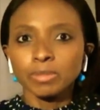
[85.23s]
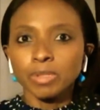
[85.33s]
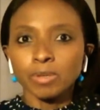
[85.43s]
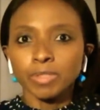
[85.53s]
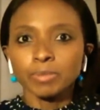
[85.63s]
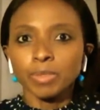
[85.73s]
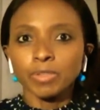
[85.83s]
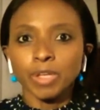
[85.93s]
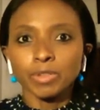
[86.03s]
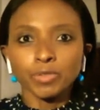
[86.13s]
when
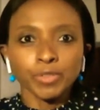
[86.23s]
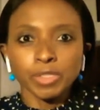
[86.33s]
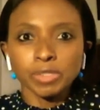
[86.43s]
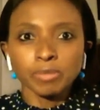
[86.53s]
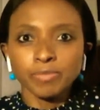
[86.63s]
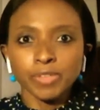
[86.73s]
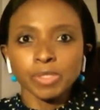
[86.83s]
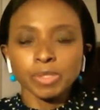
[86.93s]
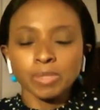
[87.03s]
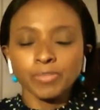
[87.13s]
you get your
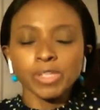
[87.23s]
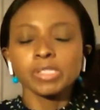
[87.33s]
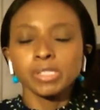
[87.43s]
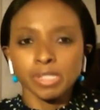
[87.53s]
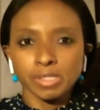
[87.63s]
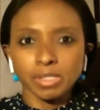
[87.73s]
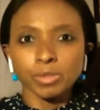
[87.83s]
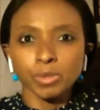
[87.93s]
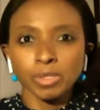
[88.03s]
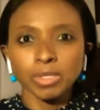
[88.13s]
the first
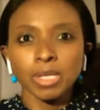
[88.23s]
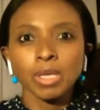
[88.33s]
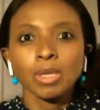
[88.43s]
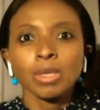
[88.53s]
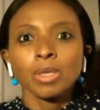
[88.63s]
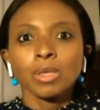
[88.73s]
disease, let's call it,